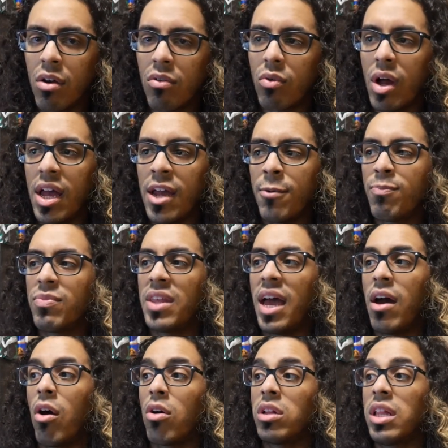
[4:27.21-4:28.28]
right,
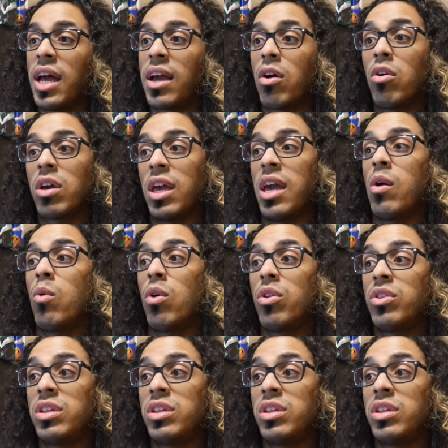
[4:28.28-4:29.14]
that are like, okay, well,